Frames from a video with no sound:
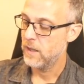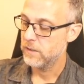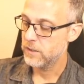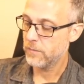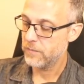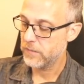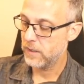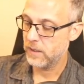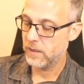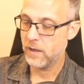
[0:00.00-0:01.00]
So
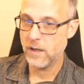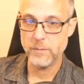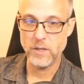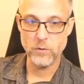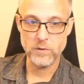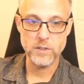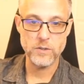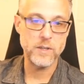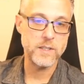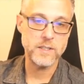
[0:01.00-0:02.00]
in order to
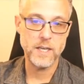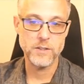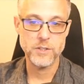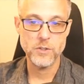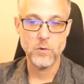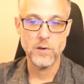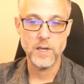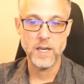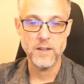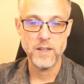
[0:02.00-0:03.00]
sort of tell the
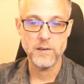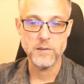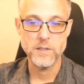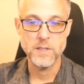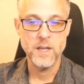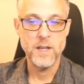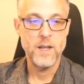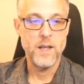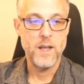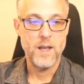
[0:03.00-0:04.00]
story, I
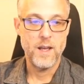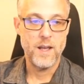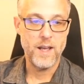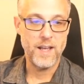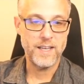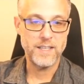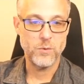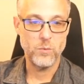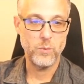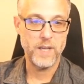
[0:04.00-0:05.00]

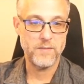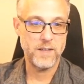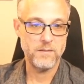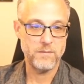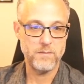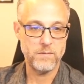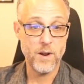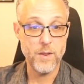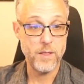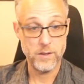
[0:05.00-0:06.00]
guess we have to
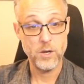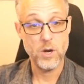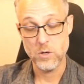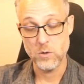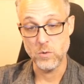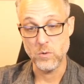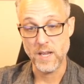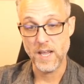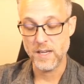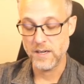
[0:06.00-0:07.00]
run the code.
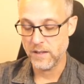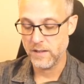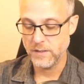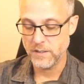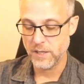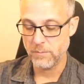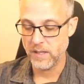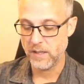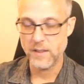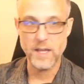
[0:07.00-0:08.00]
And this is
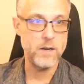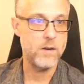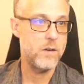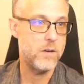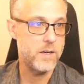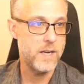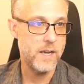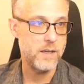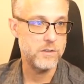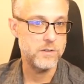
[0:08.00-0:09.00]
something that on
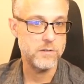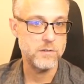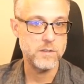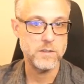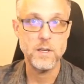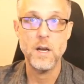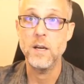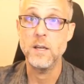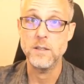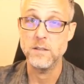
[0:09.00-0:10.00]

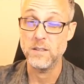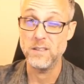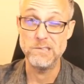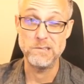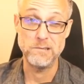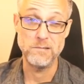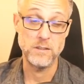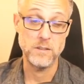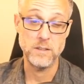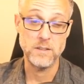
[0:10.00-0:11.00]
exercise,
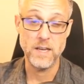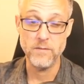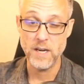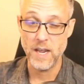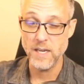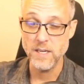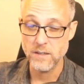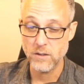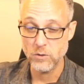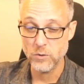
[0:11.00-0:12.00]
is it 7, 8,
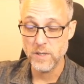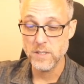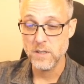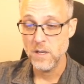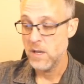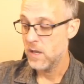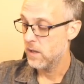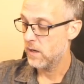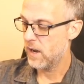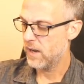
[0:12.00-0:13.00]
those ones?
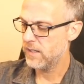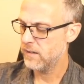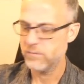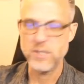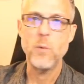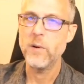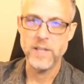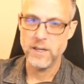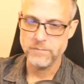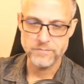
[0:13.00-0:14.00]
9, somewhere in
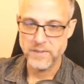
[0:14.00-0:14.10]
there.